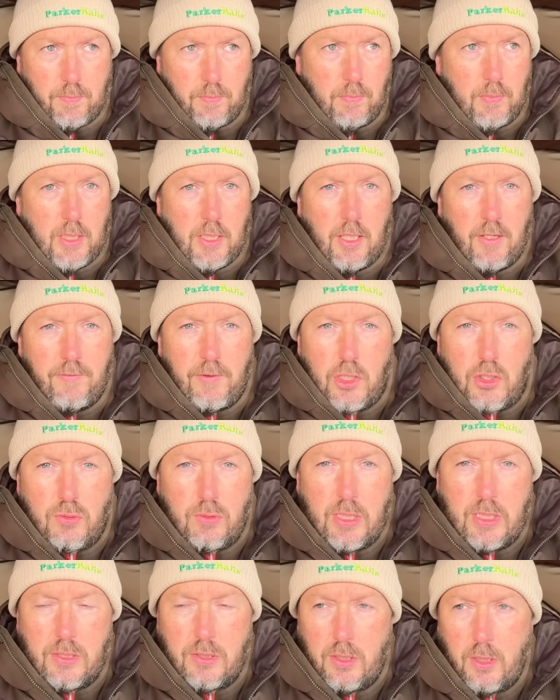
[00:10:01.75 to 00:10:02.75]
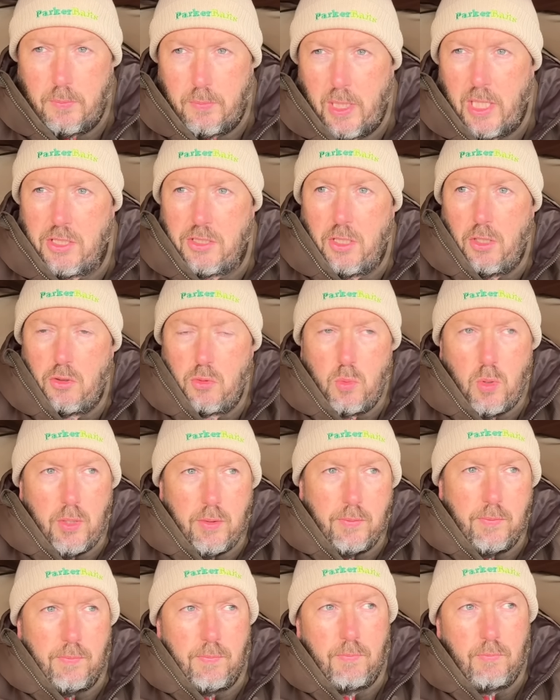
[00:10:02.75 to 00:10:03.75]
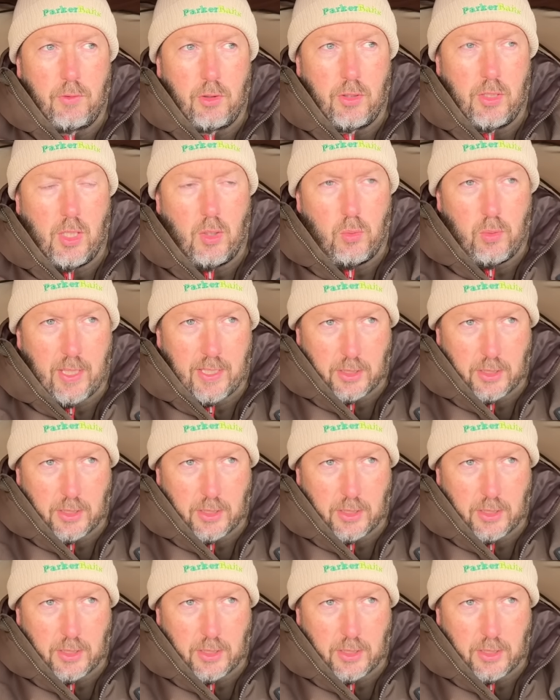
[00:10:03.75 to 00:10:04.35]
Linear Fisheries on Brasenose 1. We've got the whole lake